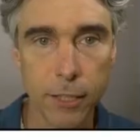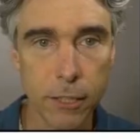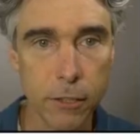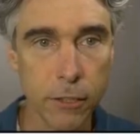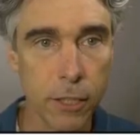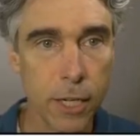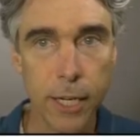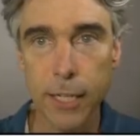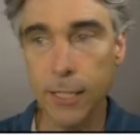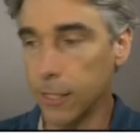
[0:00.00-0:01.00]
here
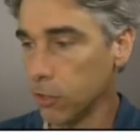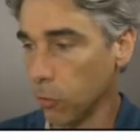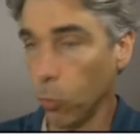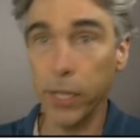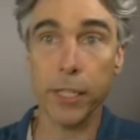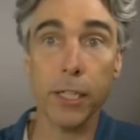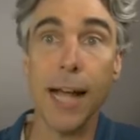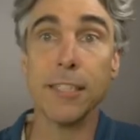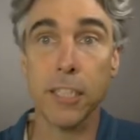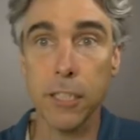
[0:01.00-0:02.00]
is one of the
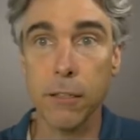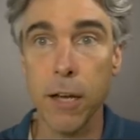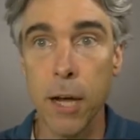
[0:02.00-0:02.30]
classic